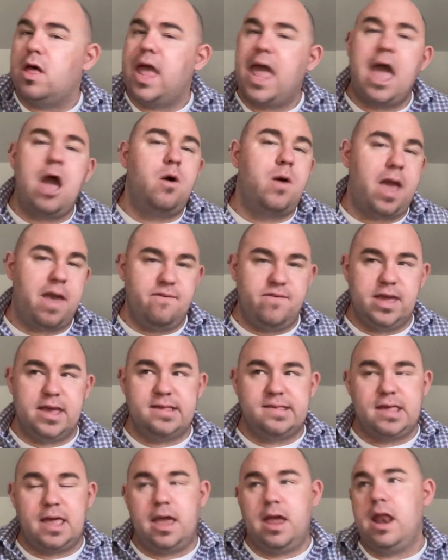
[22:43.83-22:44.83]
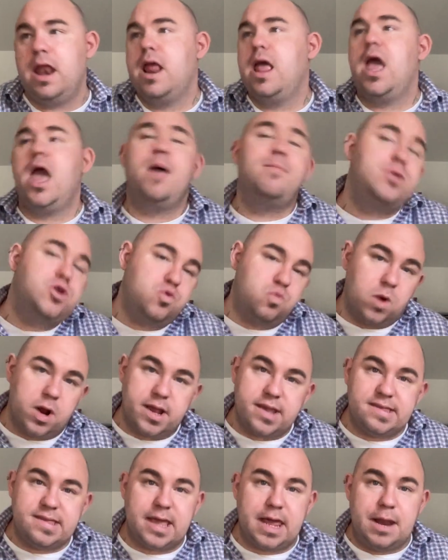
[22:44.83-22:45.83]
How heavy is it? How much work
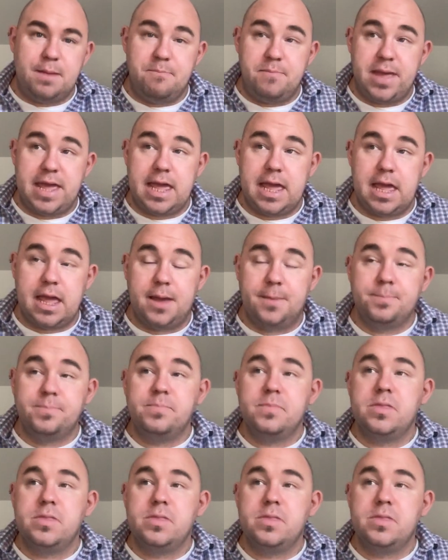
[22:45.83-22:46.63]
is it going to be?